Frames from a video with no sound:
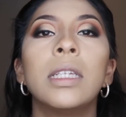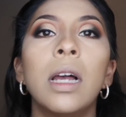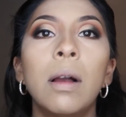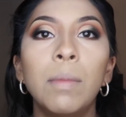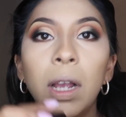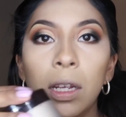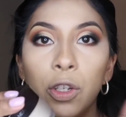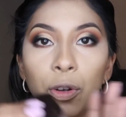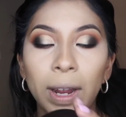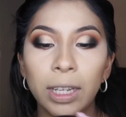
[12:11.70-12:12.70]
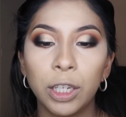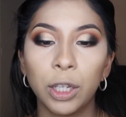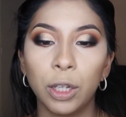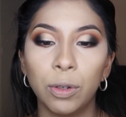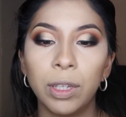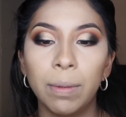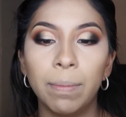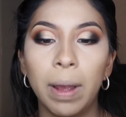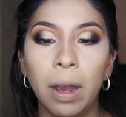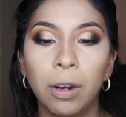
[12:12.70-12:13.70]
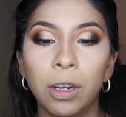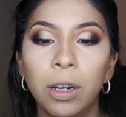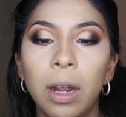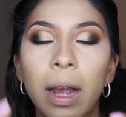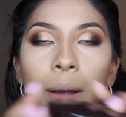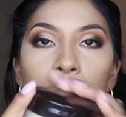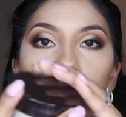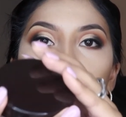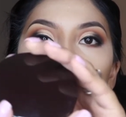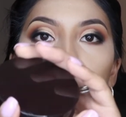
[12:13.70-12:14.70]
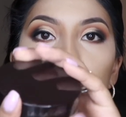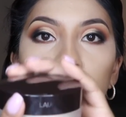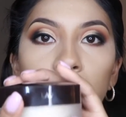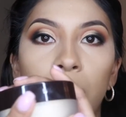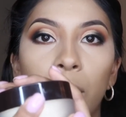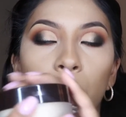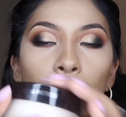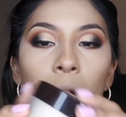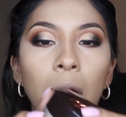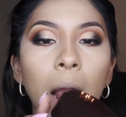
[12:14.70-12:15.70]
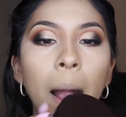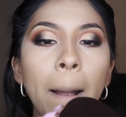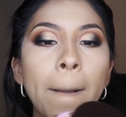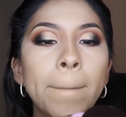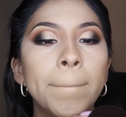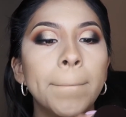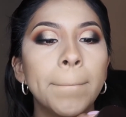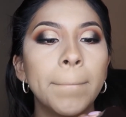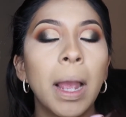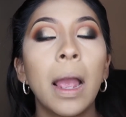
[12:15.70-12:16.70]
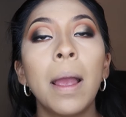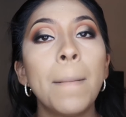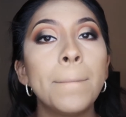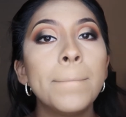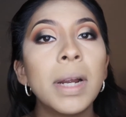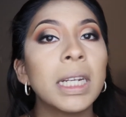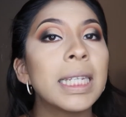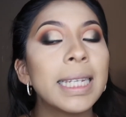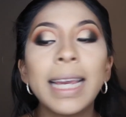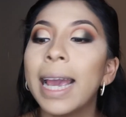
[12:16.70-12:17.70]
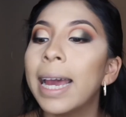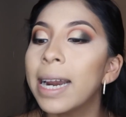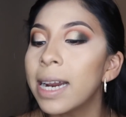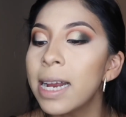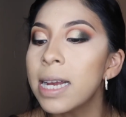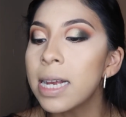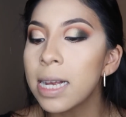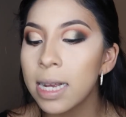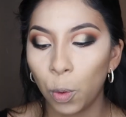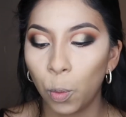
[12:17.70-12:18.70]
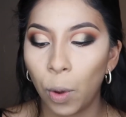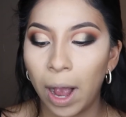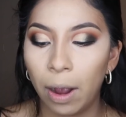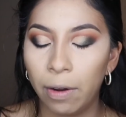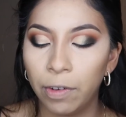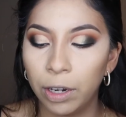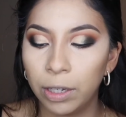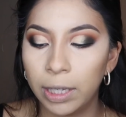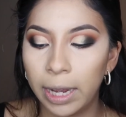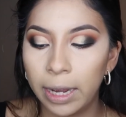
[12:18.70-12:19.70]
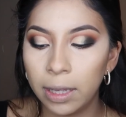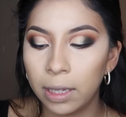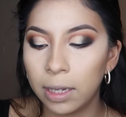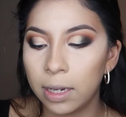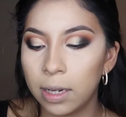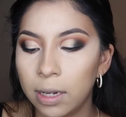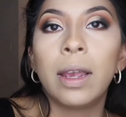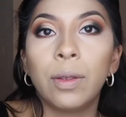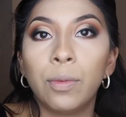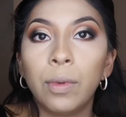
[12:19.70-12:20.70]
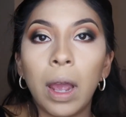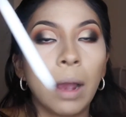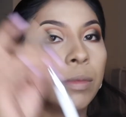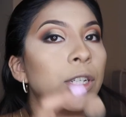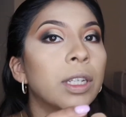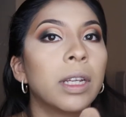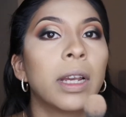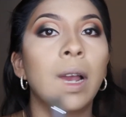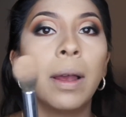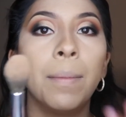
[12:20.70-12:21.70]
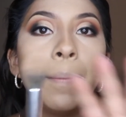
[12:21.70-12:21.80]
some translucent powder, I'm using Laura Mercier, however you say it. And I'm just gonna get